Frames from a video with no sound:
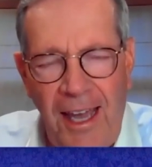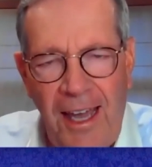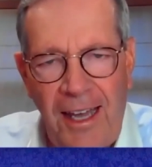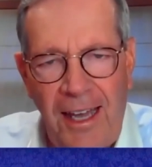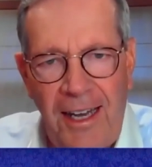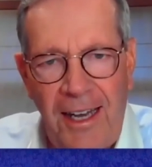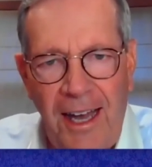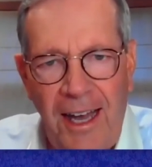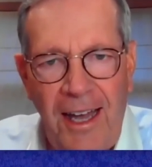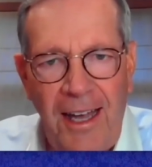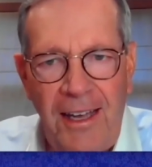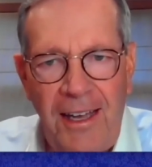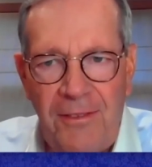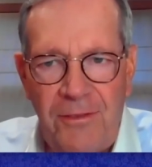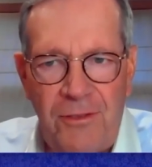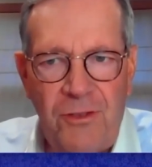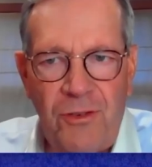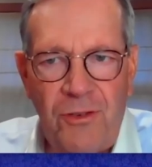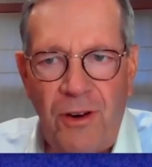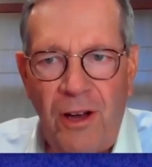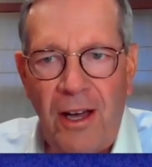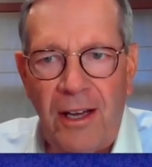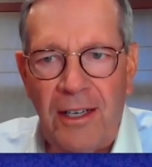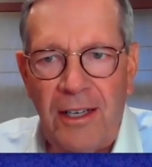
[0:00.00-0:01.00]
And I have
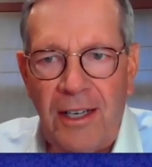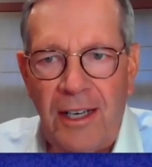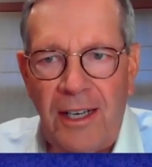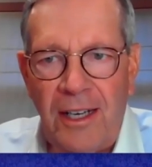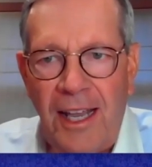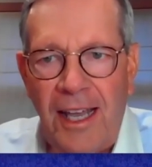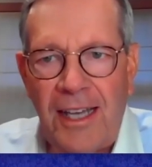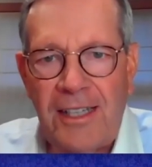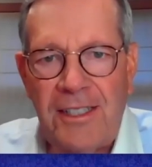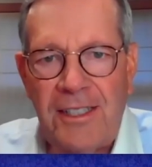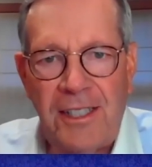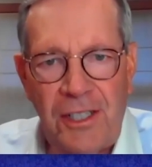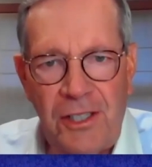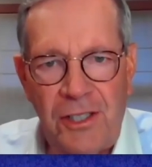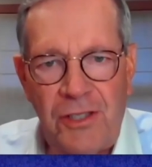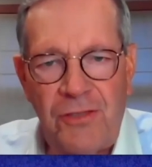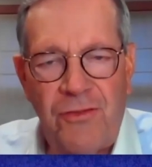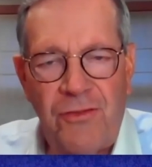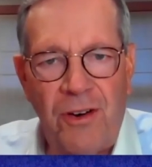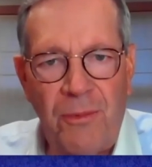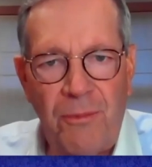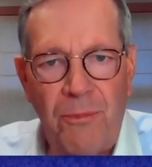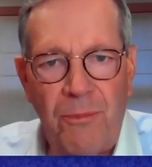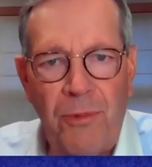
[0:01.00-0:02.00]
drawn lessons
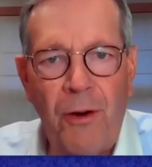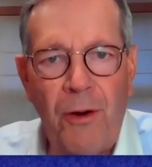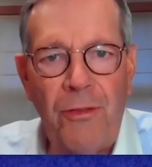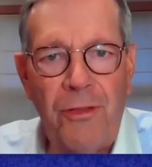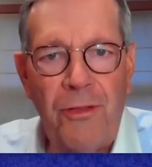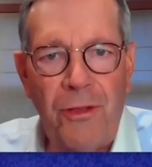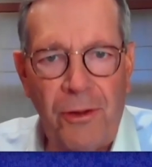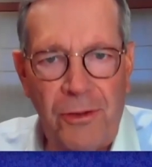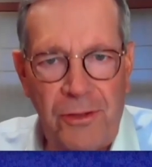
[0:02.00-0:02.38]
from both